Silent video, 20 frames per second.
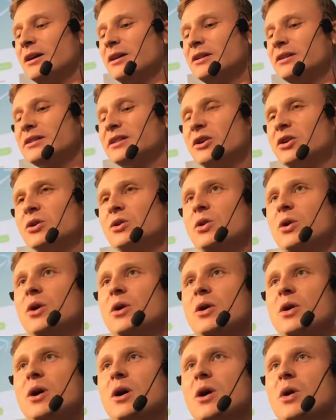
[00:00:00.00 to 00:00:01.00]
So
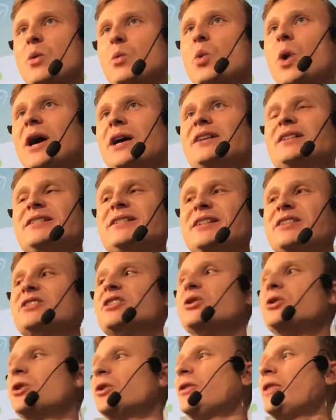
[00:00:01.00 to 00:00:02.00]
why is this
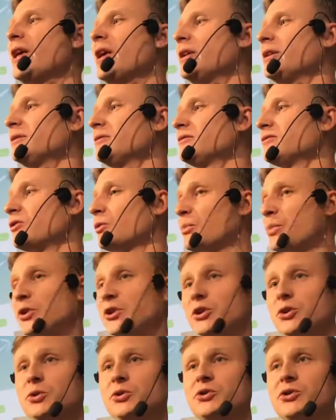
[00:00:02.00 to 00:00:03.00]
so good then? For
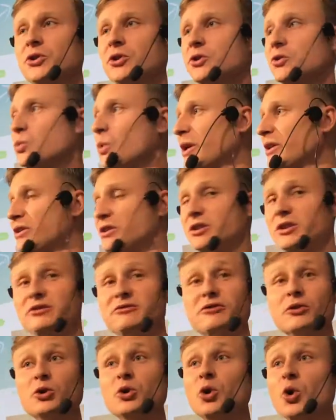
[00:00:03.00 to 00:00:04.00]
producers, why is it good
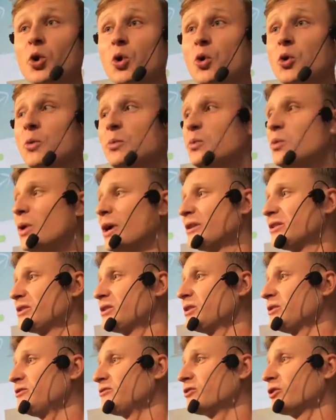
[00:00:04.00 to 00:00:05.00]
for Coop, why is it
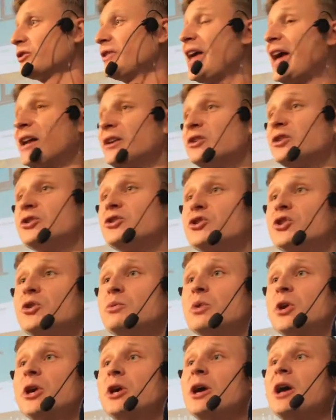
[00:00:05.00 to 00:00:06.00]
good for the end
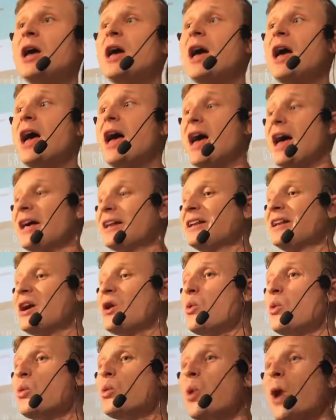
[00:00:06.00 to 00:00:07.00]
consumer, and
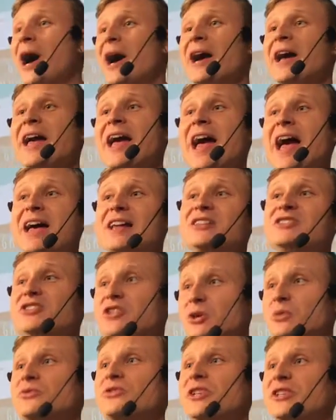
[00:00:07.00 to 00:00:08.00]
why
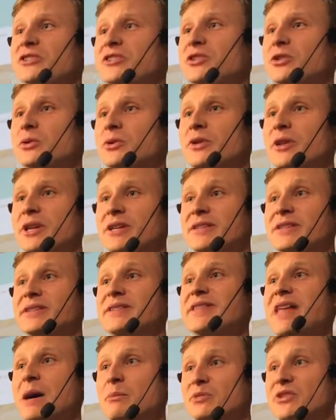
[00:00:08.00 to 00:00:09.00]
don't they do this
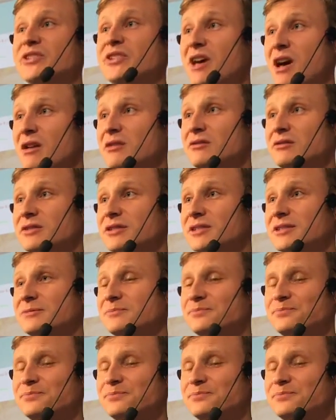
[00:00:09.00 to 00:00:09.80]
themselves?